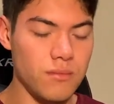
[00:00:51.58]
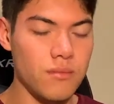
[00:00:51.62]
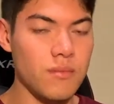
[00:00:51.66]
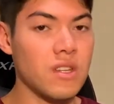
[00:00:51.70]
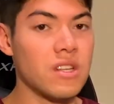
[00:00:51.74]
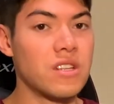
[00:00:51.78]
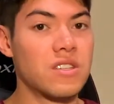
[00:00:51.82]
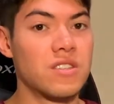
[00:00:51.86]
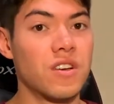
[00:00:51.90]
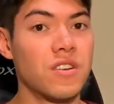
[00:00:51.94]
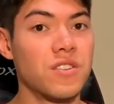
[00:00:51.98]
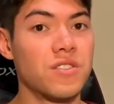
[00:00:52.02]

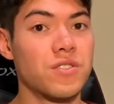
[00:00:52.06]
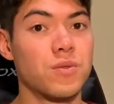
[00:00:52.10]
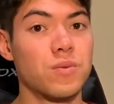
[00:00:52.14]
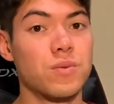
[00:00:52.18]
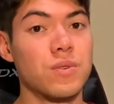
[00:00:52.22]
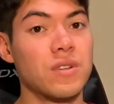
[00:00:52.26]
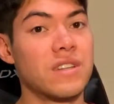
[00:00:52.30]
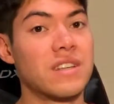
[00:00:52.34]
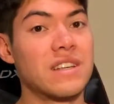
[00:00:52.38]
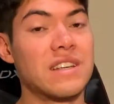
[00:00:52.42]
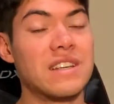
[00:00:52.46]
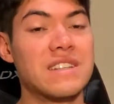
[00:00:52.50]
It's also
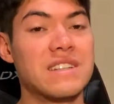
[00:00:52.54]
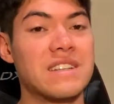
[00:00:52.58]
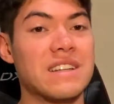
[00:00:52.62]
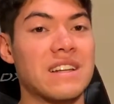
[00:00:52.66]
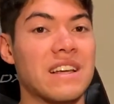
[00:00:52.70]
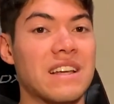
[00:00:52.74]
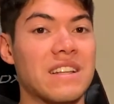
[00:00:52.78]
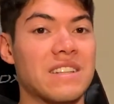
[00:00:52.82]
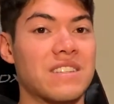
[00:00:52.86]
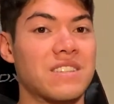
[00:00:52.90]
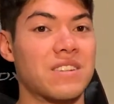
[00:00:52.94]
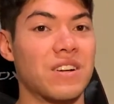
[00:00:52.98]
really easy to
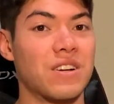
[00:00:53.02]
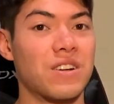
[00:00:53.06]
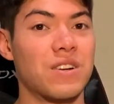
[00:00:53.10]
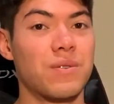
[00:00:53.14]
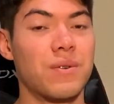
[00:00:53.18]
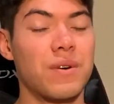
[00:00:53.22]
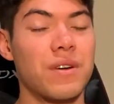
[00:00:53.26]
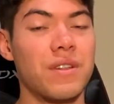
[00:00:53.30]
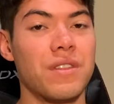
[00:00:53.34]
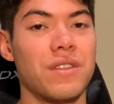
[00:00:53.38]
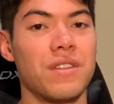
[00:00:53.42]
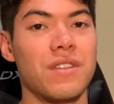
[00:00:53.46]
get started
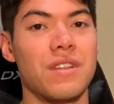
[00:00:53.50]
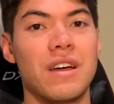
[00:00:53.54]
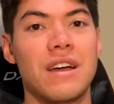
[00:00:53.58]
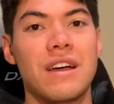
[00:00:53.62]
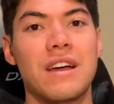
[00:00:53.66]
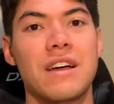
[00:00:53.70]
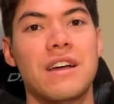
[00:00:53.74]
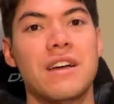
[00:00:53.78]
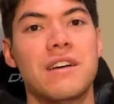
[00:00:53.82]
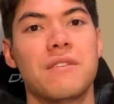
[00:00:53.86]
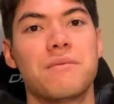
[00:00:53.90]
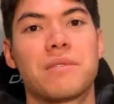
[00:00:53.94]
with
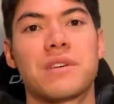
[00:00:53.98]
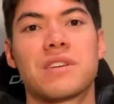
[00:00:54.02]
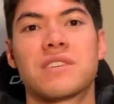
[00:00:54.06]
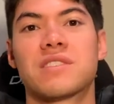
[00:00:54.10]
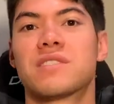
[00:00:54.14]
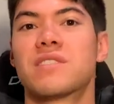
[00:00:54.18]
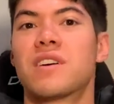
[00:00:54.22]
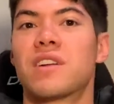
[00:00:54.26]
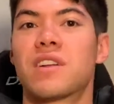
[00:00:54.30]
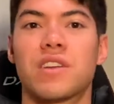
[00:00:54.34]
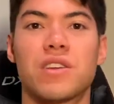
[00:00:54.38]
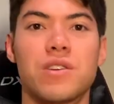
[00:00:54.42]
because it's
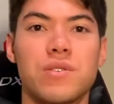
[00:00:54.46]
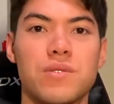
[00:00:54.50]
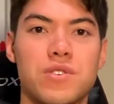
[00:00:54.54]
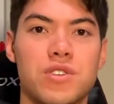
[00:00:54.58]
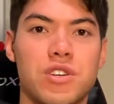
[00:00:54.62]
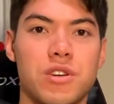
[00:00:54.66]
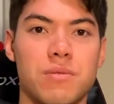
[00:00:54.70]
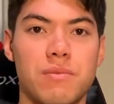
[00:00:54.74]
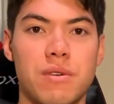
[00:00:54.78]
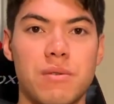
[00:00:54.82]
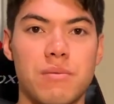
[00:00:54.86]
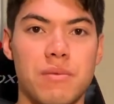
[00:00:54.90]
not a huge
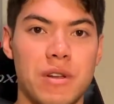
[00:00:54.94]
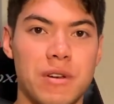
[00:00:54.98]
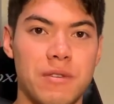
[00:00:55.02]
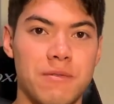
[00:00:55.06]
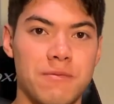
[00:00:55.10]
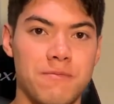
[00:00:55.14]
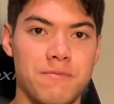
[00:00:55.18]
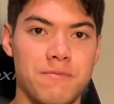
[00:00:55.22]
commitment.